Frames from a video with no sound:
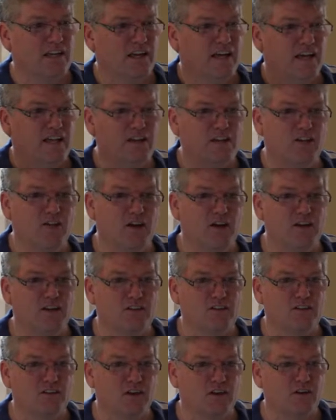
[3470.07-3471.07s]
and the
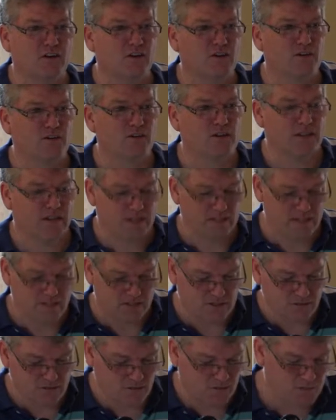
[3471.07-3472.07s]
greatest sorrow. And
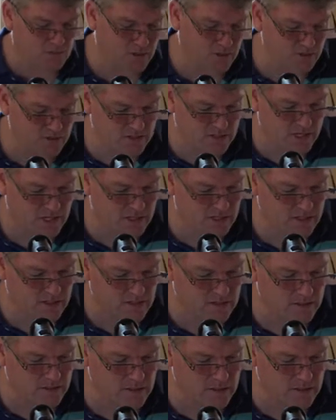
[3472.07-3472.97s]
this is what Paul's saying.